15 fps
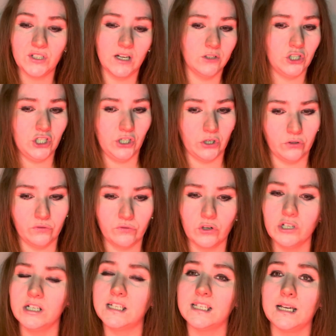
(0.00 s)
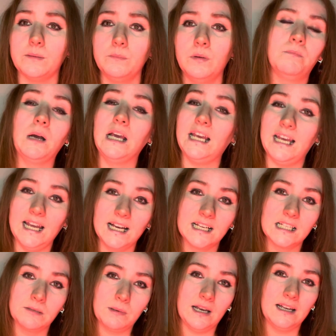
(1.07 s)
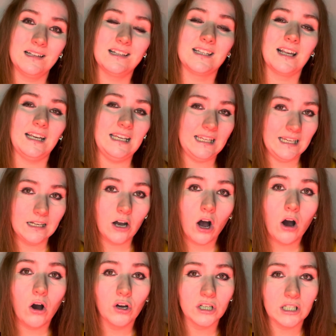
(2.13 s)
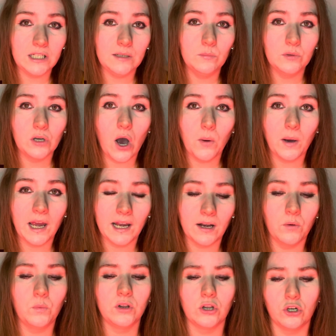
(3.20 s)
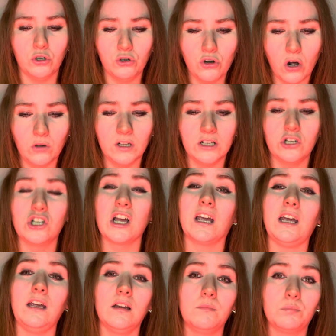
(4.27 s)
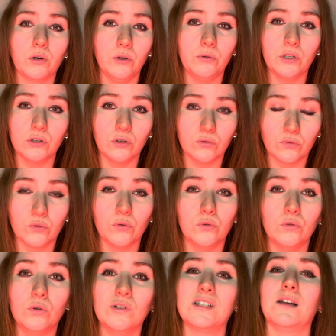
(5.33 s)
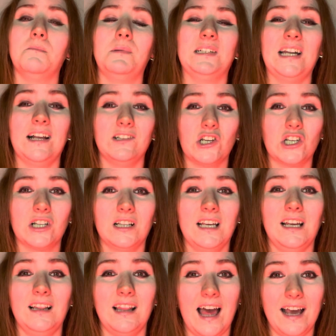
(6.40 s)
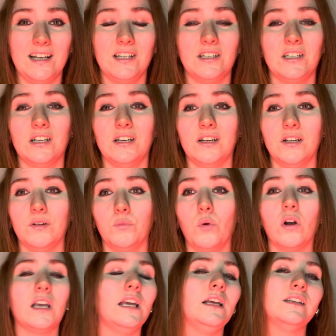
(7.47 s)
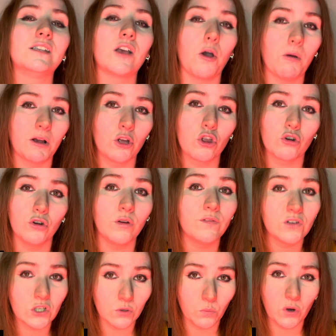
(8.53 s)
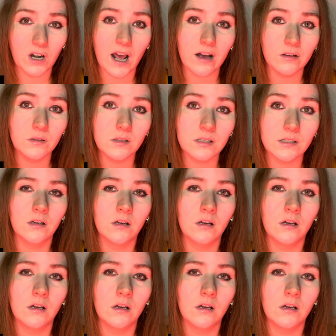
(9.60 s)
and she confronts him, but he explains that he can't keep going with the knowledge that he had broken the rules and potentially led to what he's going through for someone else.